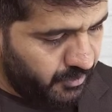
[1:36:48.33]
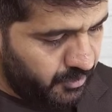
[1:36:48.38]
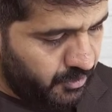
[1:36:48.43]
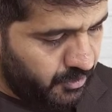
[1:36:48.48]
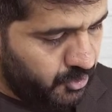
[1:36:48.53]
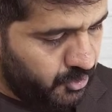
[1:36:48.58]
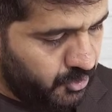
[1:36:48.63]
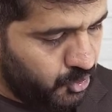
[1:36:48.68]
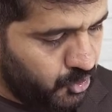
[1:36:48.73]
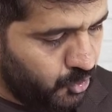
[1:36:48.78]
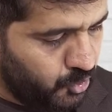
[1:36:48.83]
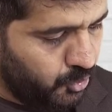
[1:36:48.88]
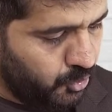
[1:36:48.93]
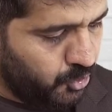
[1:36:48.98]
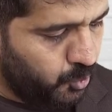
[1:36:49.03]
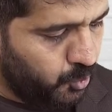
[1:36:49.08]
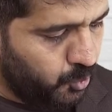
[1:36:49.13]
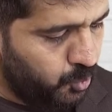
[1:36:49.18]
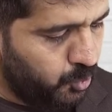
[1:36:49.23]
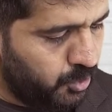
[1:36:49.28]

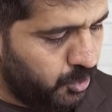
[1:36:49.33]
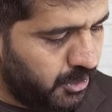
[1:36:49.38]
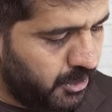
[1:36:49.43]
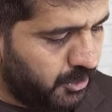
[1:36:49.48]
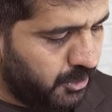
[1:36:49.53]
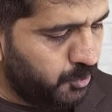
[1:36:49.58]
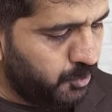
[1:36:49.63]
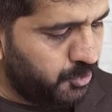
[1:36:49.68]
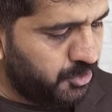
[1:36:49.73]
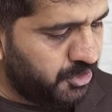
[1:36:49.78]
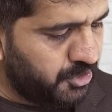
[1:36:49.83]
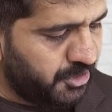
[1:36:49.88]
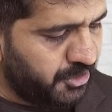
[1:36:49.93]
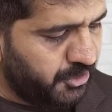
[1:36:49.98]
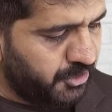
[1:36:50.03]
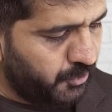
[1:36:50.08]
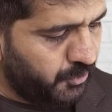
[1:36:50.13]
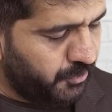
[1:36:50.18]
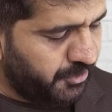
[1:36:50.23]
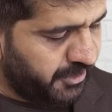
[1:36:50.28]
So 2000
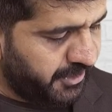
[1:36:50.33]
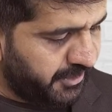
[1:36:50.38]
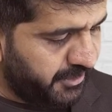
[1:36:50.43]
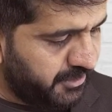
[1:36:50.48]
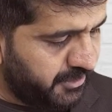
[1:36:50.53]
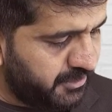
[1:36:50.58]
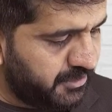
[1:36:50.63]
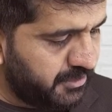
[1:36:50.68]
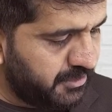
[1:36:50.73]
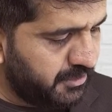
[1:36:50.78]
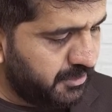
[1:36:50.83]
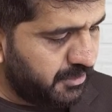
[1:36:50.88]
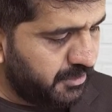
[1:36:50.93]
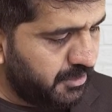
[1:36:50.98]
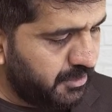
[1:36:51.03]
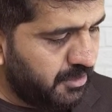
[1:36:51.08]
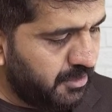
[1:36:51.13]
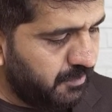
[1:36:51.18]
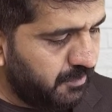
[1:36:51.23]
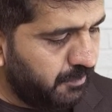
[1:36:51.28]
units
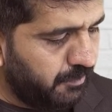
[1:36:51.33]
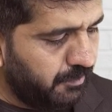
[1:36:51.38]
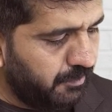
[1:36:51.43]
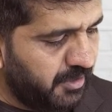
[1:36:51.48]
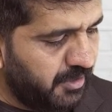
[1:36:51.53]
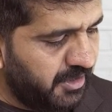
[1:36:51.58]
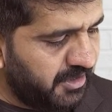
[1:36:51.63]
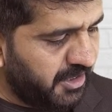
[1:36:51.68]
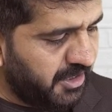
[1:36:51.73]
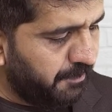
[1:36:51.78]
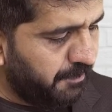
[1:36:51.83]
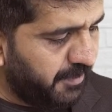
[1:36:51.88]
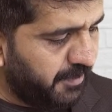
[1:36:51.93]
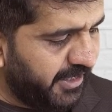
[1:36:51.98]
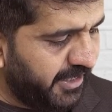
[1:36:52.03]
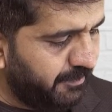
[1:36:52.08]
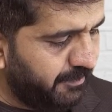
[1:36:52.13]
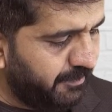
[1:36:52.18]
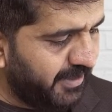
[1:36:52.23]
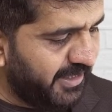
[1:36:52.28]

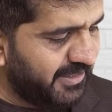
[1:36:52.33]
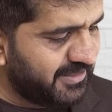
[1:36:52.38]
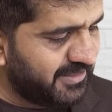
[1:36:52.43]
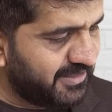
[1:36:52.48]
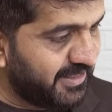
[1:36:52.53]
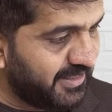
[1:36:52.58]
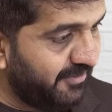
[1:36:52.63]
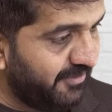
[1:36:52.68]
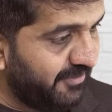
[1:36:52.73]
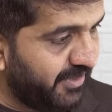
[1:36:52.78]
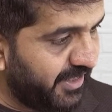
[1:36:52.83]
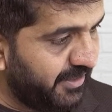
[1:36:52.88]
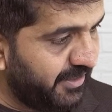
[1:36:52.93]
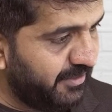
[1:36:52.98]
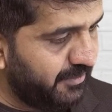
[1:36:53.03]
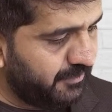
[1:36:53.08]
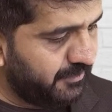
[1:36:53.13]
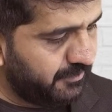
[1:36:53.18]
multiplied by 7